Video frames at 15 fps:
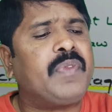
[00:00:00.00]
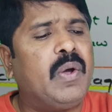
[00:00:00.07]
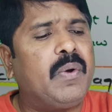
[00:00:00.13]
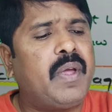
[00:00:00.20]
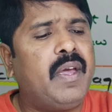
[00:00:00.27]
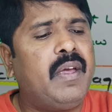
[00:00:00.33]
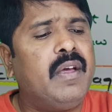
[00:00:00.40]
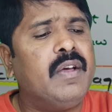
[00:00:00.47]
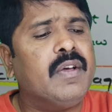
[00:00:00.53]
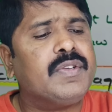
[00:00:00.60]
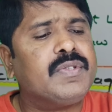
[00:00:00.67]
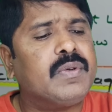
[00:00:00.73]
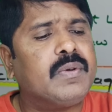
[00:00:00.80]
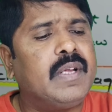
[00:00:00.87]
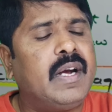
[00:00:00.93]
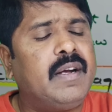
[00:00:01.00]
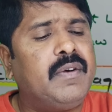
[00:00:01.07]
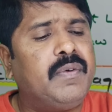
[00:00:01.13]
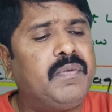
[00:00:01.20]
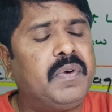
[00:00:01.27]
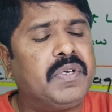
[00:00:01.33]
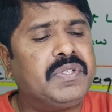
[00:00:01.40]
Okay, so that
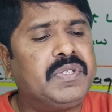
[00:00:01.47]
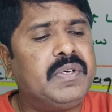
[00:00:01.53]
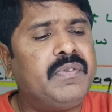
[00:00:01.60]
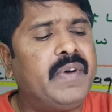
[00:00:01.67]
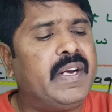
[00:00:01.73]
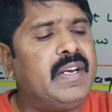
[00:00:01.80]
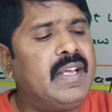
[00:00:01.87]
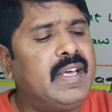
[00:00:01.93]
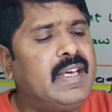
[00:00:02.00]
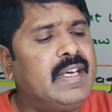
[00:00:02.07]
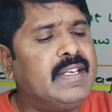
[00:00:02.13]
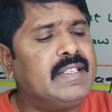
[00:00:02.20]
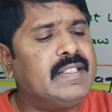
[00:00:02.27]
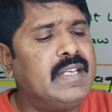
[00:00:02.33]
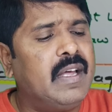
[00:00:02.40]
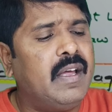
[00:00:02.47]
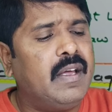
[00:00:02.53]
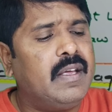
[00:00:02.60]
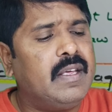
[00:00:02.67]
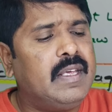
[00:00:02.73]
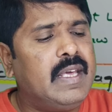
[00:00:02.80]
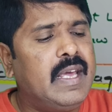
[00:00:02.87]
first one is
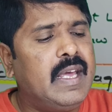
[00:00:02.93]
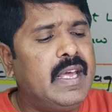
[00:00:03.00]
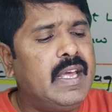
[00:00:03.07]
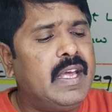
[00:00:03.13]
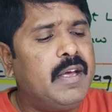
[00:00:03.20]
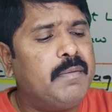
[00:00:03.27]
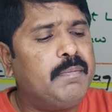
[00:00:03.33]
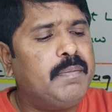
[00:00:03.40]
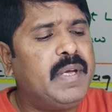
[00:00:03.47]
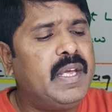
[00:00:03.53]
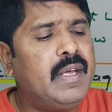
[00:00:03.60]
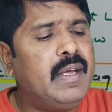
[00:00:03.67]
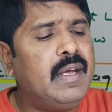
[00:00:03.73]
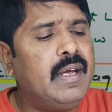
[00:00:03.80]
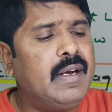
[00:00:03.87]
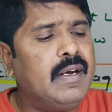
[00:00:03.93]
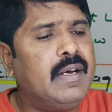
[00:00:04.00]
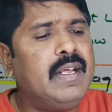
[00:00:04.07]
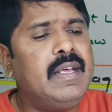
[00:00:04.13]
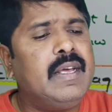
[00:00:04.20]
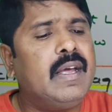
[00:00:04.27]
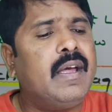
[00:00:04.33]
A B
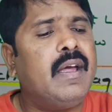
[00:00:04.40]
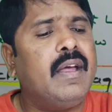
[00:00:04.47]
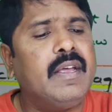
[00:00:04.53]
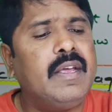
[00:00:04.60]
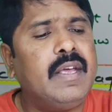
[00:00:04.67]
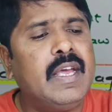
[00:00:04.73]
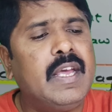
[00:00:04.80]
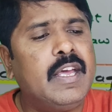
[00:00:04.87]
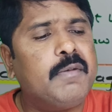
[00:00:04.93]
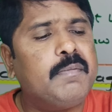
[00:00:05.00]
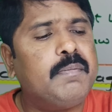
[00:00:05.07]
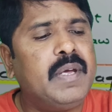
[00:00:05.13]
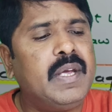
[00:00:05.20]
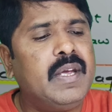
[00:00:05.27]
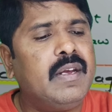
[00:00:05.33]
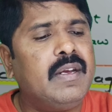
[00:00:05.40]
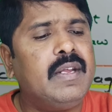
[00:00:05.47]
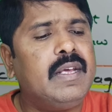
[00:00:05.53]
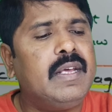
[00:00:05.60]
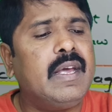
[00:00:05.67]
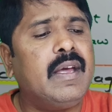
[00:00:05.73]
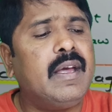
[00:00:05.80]
D A B
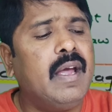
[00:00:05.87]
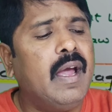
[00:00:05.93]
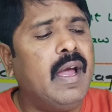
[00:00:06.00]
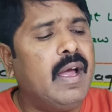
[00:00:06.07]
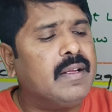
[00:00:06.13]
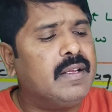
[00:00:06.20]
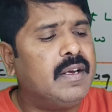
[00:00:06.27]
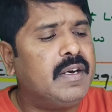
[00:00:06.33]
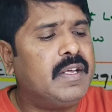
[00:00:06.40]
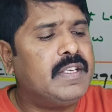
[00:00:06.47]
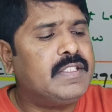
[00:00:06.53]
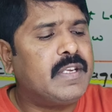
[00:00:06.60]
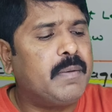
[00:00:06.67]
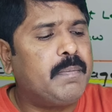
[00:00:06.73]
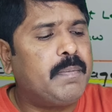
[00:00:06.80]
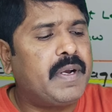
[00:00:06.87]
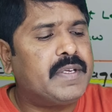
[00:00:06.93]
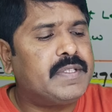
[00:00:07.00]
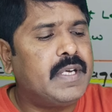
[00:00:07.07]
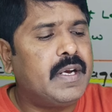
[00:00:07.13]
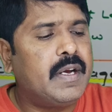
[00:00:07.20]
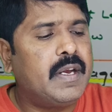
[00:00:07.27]
D A, that is
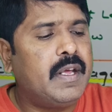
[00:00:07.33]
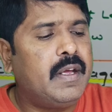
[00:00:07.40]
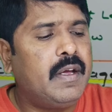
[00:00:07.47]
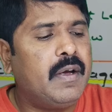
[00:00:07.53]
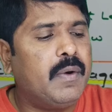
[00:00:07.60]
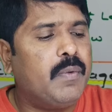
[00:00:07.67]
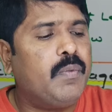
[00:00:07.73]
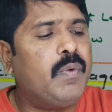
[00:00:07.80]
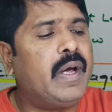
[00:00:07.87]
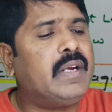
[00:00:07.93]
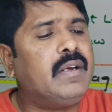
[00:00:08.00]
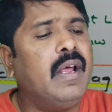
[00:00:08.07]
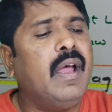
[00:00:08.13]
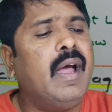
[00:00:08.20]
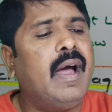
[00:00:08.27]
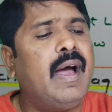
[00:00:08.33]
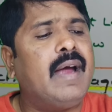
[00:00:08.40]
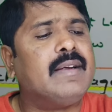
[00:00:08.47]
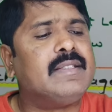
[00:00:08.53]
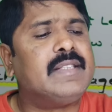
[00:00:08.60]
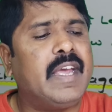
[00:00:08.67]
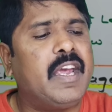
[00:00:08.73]
representing 1,
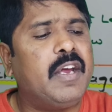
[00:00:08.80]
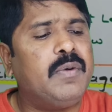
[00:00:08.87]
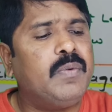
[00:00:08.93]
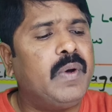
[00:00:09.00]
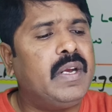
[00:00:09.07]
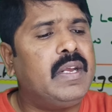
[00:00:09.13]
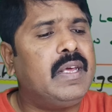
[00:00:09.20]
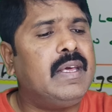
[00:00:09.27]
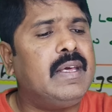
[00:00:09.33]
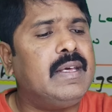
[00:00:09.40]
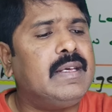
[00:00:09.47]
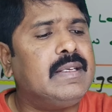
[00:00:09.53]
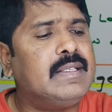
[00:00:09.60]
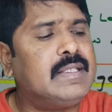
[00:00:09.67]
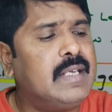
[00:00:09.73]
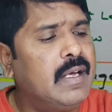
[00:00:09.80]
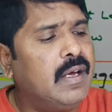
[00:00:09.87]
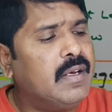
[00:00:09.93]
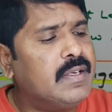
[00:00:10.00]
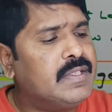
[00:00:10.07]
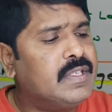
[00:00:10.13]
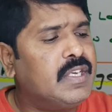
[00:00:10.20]
and second one is
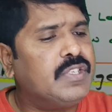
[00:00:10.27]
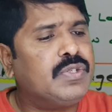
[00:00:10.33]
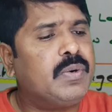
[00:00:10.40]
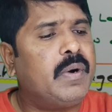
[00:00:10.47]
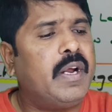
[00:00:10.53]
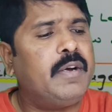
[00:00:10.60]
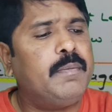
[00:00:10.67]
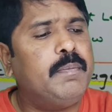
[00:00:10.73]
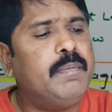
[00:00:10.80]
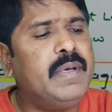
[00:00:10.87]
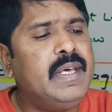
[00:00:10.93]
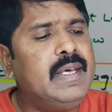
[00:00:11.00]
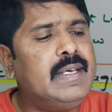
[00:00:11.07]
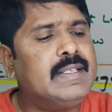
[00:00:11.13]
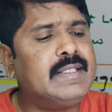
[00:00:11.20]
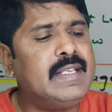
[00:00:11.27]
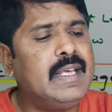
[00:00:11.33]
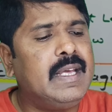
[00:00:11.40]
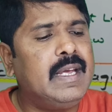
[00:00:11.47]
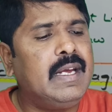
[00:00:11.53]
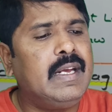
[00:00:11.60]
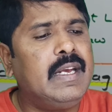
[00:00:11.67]
C student B
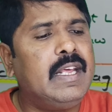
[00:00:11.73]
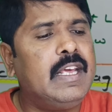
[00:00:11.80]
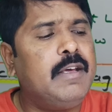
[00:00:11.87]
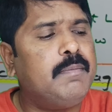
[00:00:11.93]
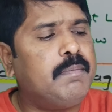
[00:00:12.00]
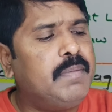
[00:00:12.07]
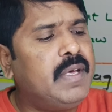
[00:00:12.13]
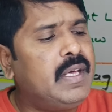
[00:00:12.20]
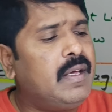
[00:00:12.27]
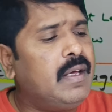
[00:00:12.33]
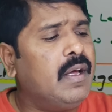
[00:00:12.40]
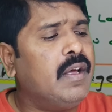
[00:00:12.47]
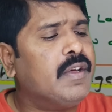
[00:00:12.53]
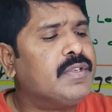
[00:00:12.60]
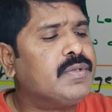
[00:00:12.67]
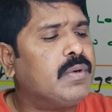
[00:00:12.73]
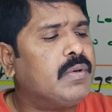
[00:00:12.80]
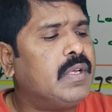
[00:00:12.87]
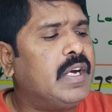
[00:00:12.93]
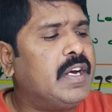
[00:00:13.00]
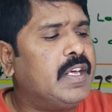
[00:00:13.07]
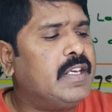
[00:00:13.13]
C D B, so
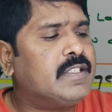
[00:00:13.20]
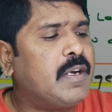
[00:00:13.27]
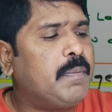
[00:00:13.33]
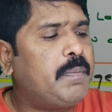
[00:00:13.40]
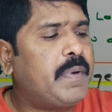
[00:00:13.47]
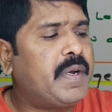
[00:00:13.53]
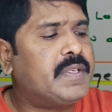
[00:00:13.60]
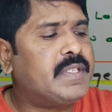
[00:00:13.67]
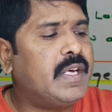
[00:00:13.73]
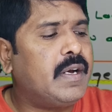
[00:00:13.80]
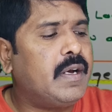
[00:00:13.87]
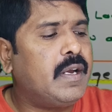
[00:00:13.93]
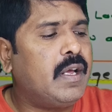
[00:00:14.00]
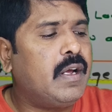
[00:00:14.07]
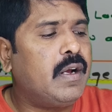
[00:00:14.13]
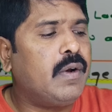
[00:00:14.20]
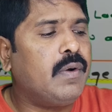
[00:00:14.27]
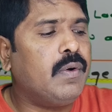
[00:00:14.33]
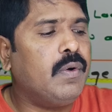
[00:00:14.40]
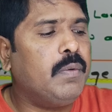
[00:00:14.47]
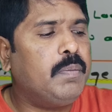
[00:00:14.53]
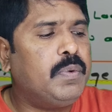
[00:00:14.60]
that is
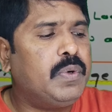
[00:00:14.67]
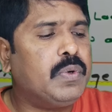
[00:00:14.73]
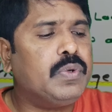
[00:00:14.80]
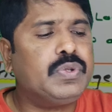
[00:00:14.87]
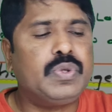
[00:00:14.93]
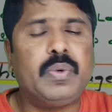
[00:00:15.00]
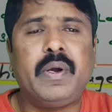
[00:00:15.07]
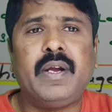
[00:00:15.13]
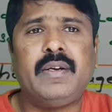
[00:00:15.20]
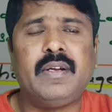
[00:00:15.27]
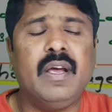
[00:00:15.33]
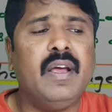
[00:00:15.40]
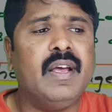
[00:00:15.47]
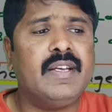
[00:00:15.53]
representing loop 2 student.